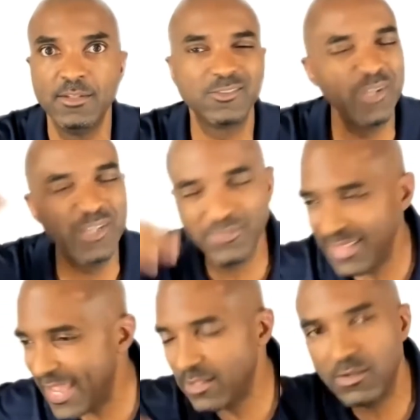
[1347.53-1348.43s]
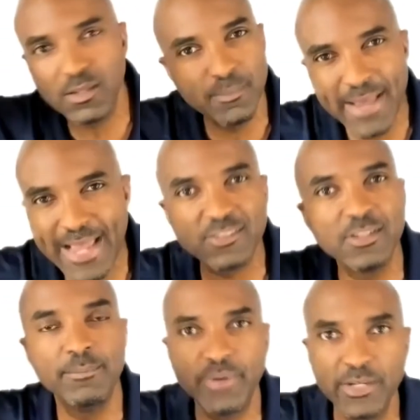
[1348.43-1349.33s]
So even that, you can imagine
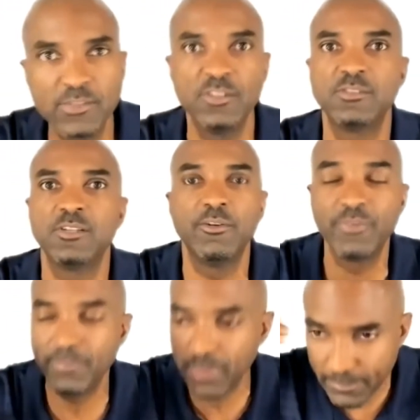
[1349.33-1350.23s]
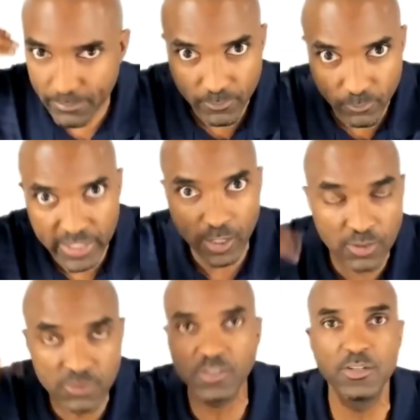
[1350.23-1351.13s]
and picture yourself and
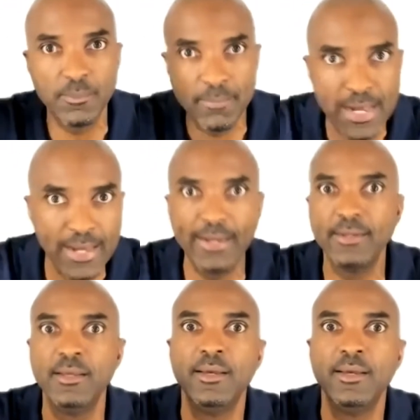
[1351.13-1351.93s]
rehearse in your mind